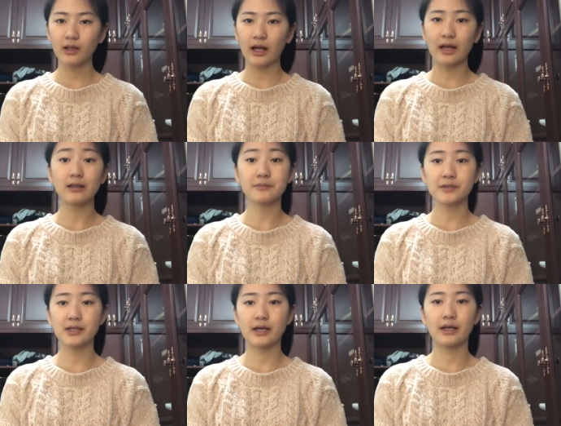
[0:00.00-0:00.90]
item
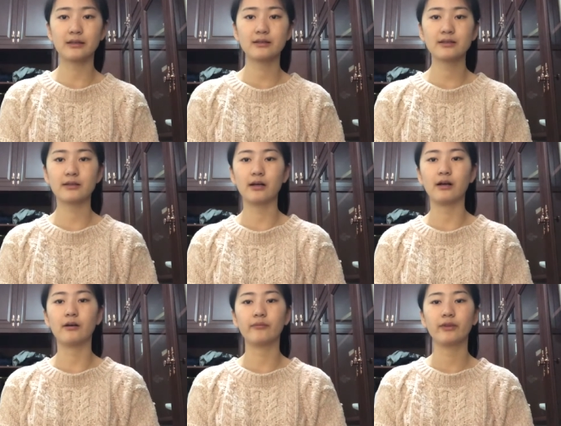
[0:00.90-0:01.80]
set
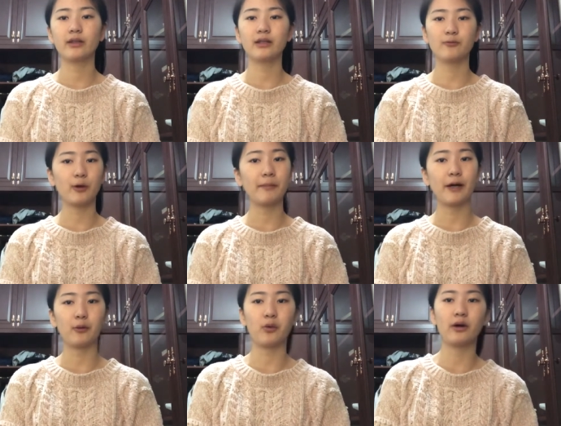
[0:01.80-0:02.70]
one by
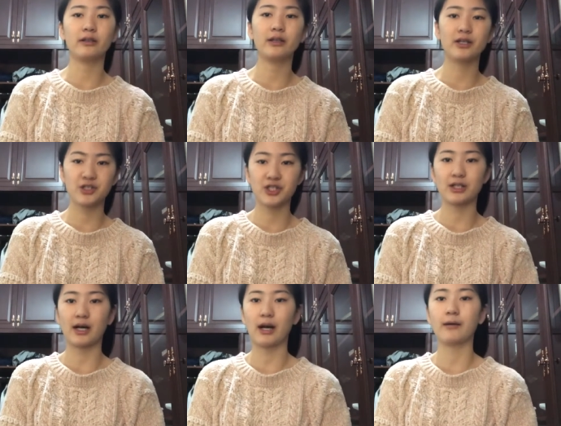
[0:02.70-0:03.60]
one each
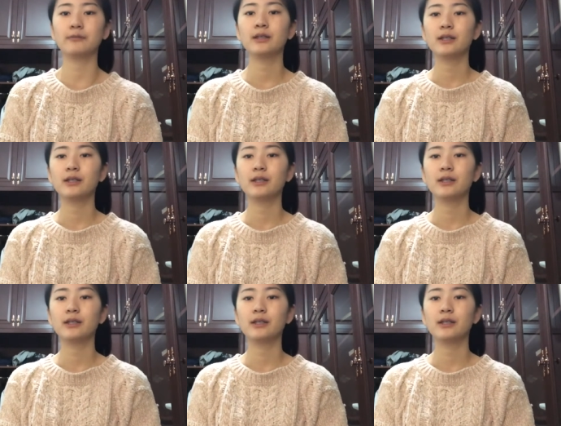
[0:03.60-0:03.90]
time.